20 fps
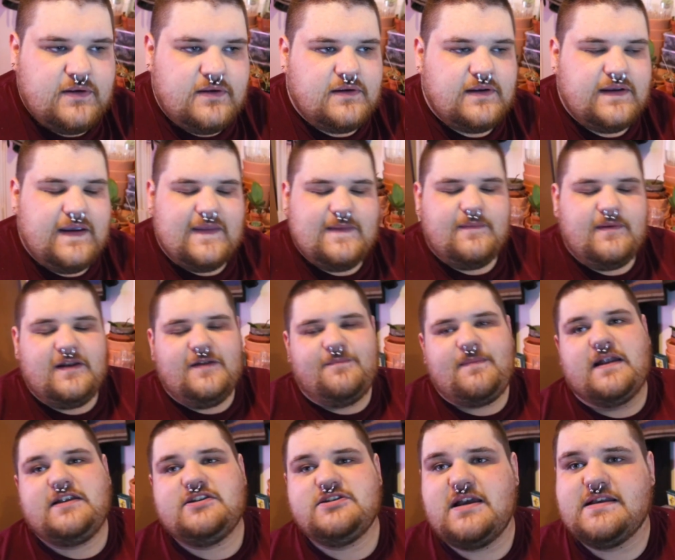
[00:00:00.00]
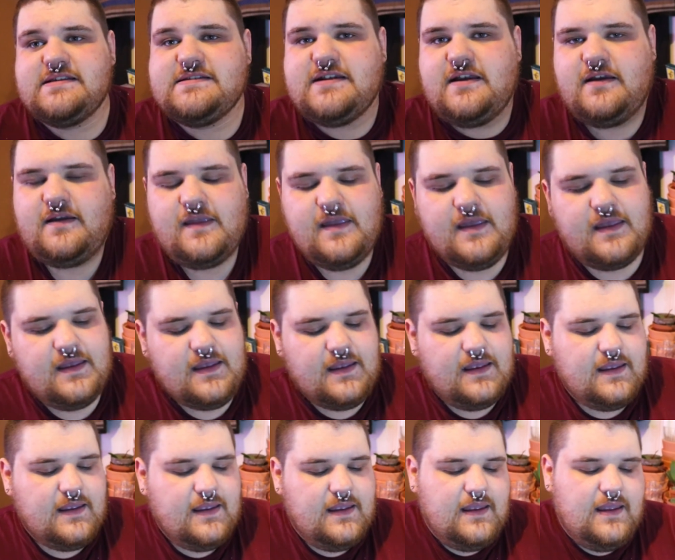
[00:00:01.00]
in the middle of Manchester,
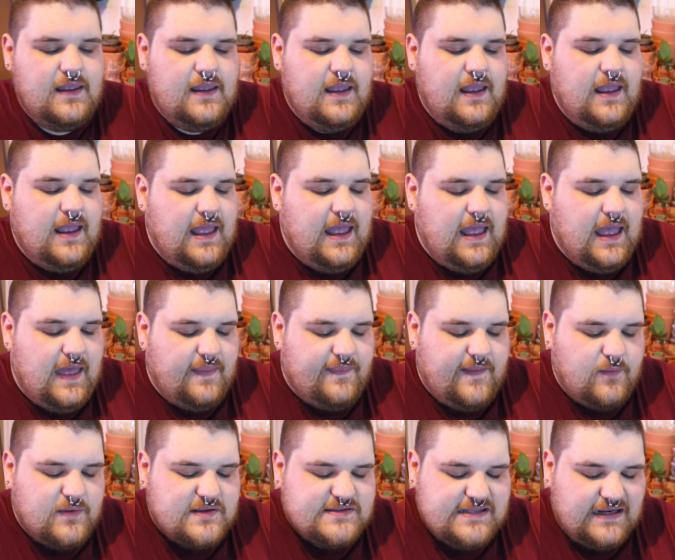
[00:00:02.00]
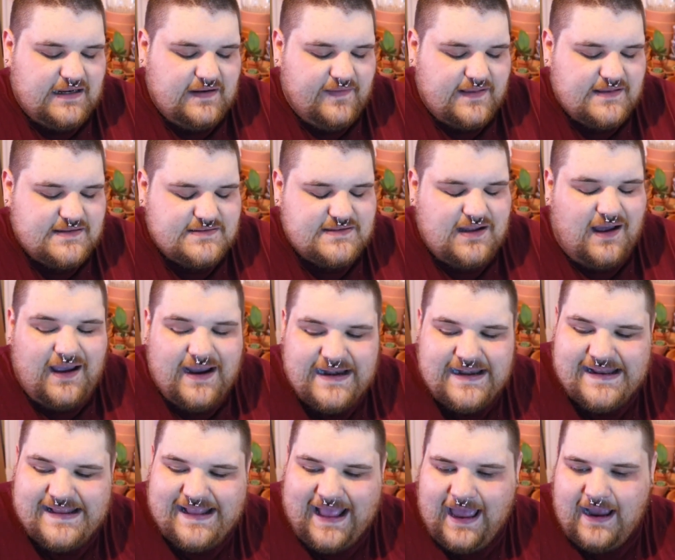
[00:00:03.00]
and they were selling these tiny
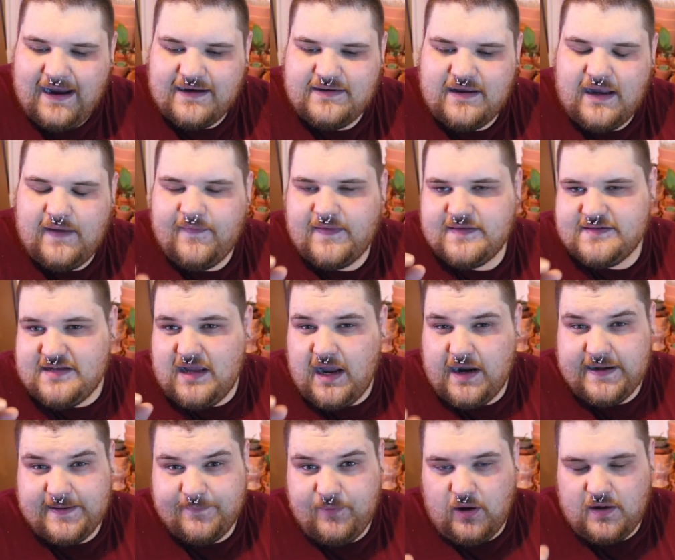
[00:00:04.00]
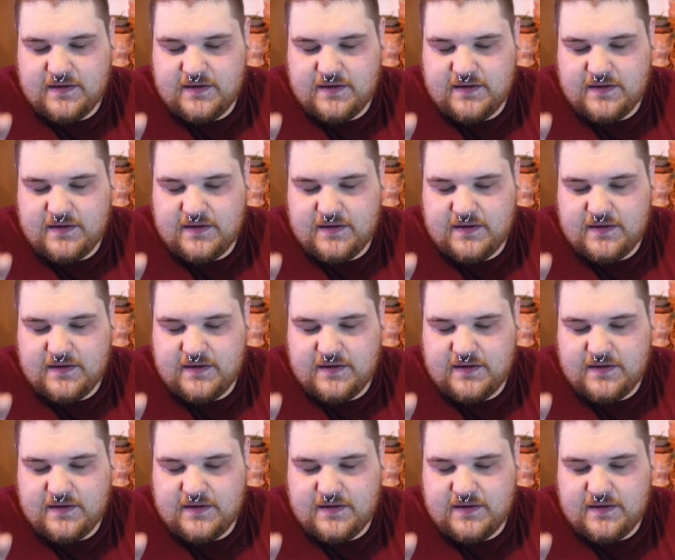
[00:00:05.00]
cacti in these tiny pots.